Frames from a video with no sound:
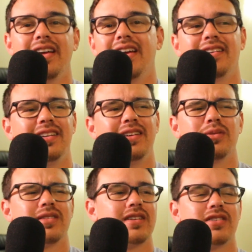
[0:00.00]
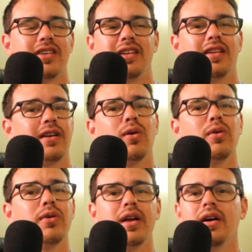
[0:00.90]
and he was like saying like, "Oh
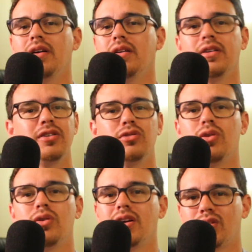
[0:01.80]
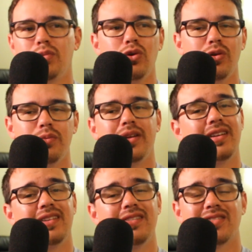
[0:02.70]
yeah, you guys are booing me,"
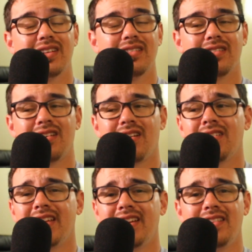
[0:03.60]
and I was like, uh, "Are they?